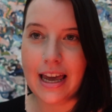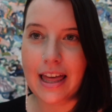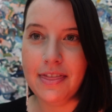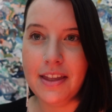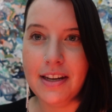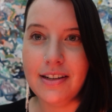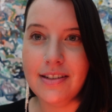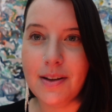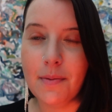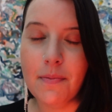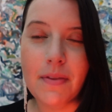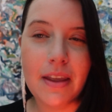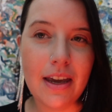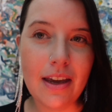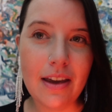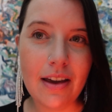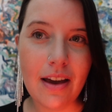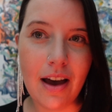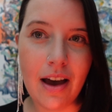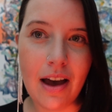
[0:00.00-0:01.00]
And then
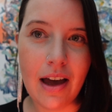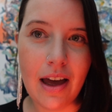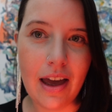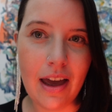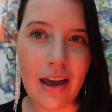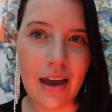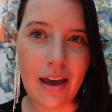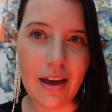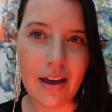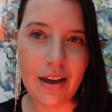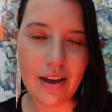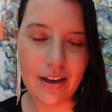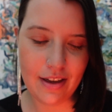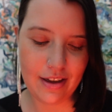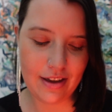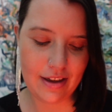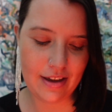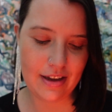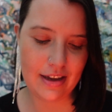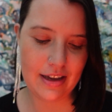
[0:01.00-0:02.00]
something I
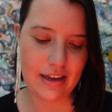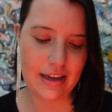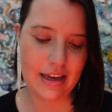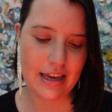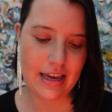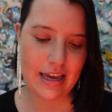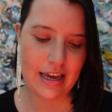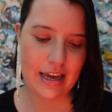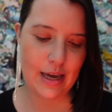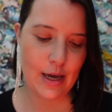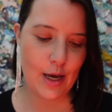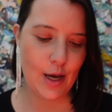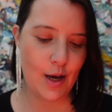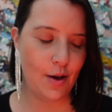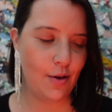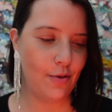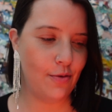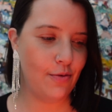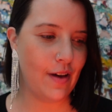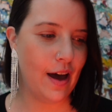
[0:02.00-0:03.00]

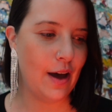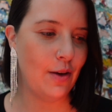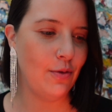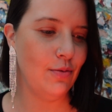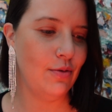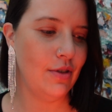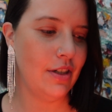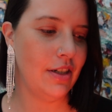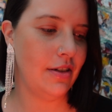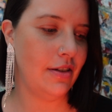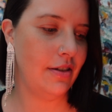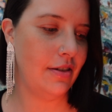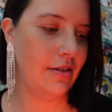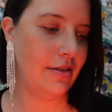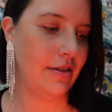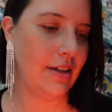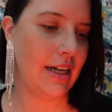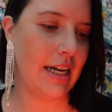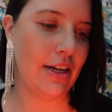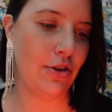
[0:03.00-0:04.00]
found
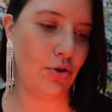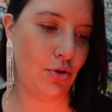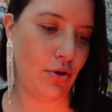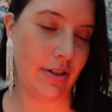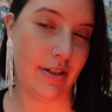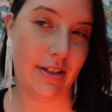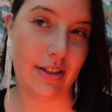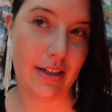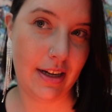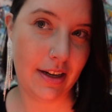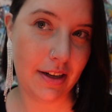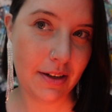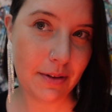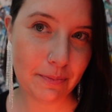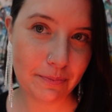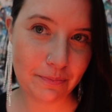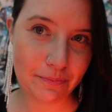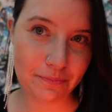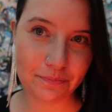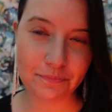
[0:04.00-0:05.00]

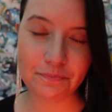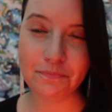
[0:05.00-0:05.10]
interesting.